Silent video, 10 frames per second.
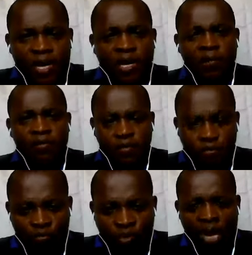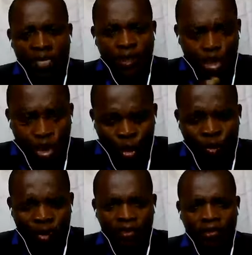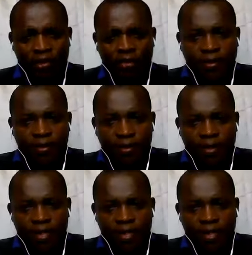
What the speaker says: making the right choices.